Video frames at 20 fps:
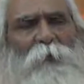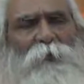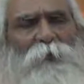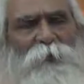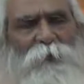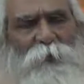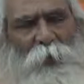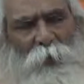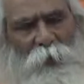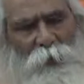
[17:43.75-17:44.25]

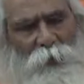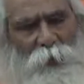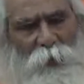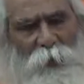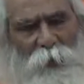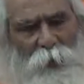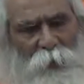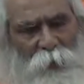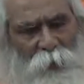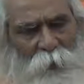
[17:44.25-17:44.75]

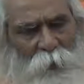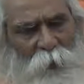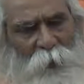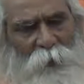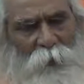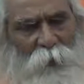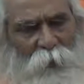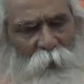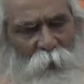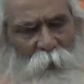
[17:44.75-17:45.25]
instruction
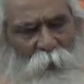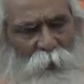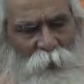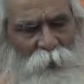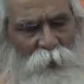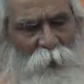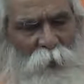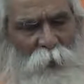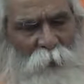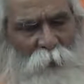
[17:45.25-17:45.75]
in the
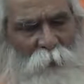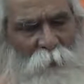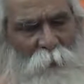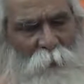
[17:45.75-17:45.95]
nature.